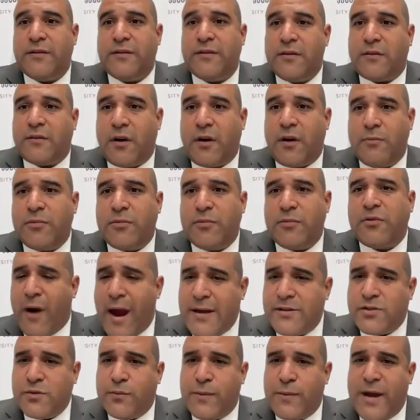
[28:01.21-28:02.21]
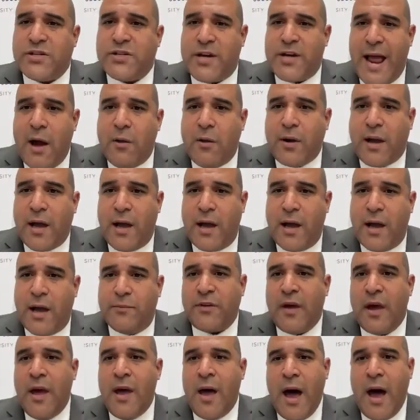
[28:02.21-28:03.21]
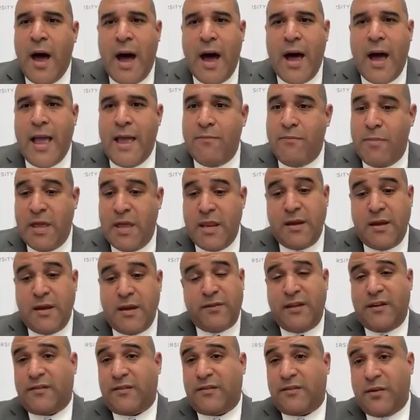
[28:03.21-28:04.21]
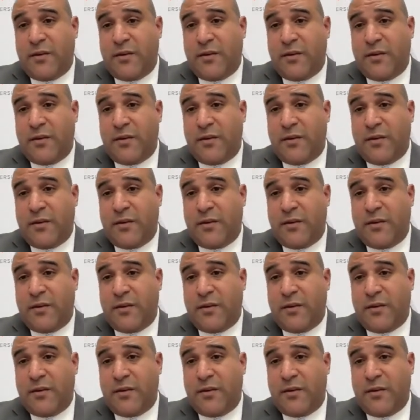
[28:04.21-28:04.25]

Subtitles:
in terms of graduation outcomes. And many of these